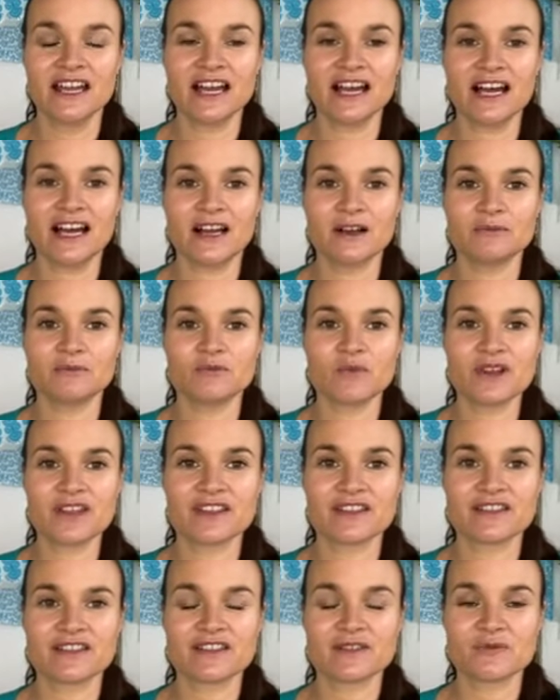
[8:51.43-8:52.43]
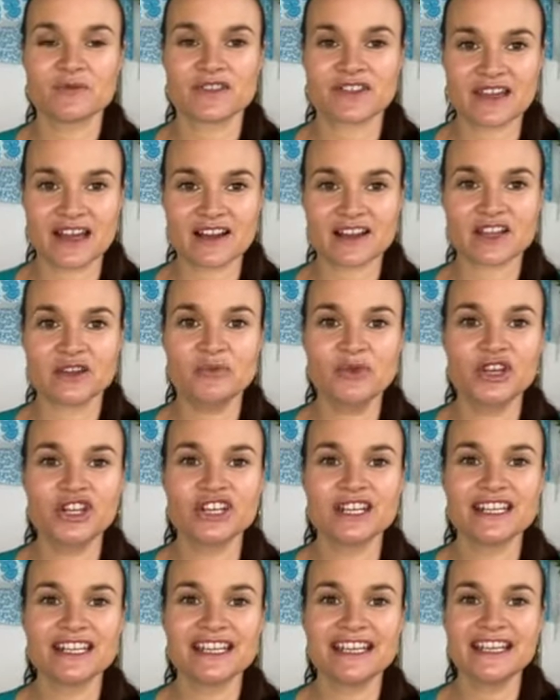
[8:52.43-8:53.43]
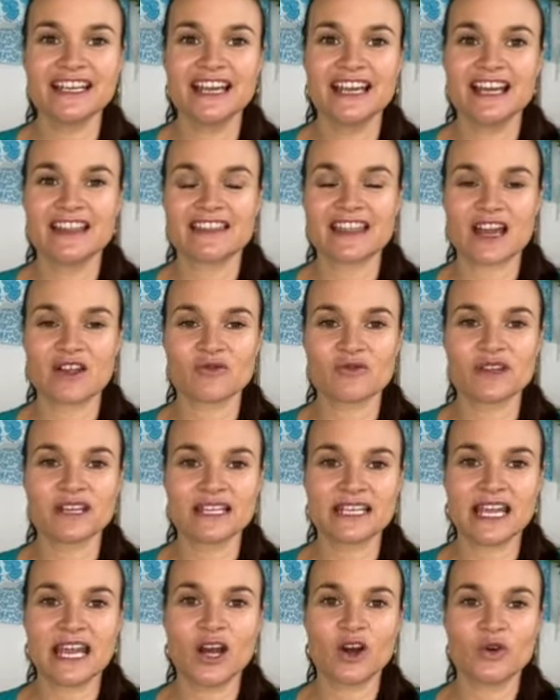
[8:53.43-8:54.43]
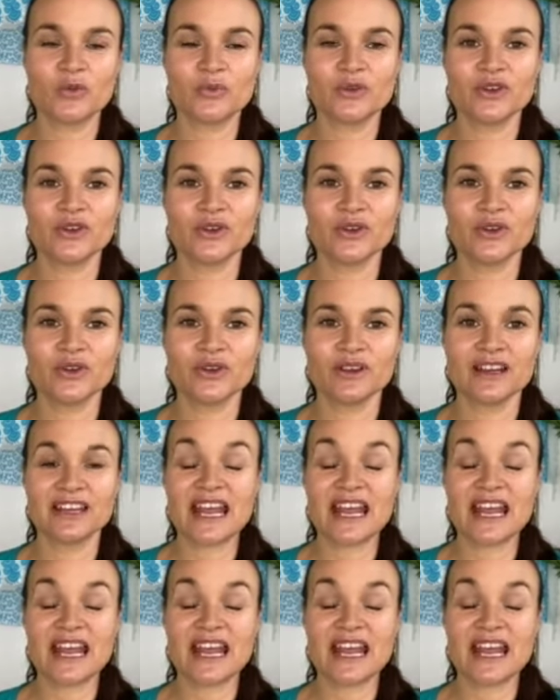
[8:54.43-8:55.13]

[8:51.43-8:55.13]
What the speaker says: with our community that really help you,